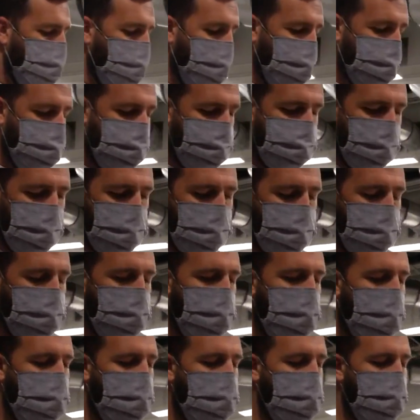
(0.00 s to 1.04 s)
big
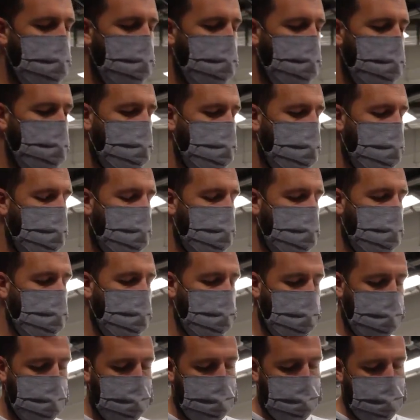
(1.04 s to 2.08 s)
stickler on uh,
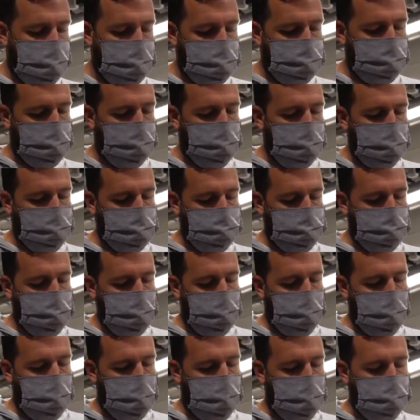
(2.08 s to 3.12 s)
cleanliness and crisp
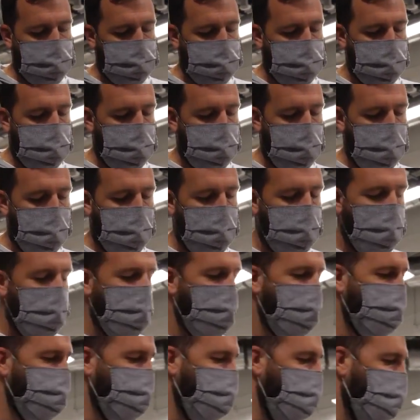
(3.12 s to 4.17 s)
decals. So
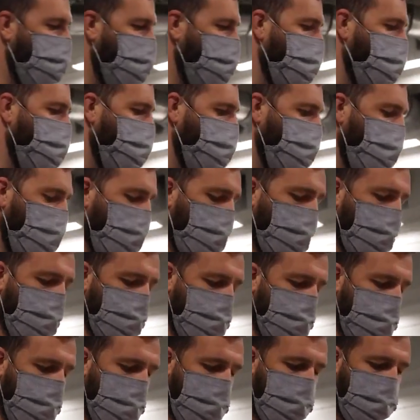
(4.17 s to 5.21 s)
if the, if the helmet
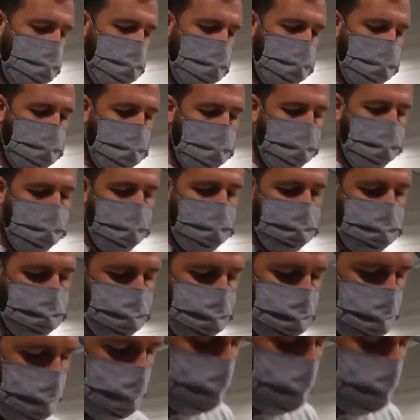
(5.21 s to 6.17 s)
doesn't look clean, we'll replace the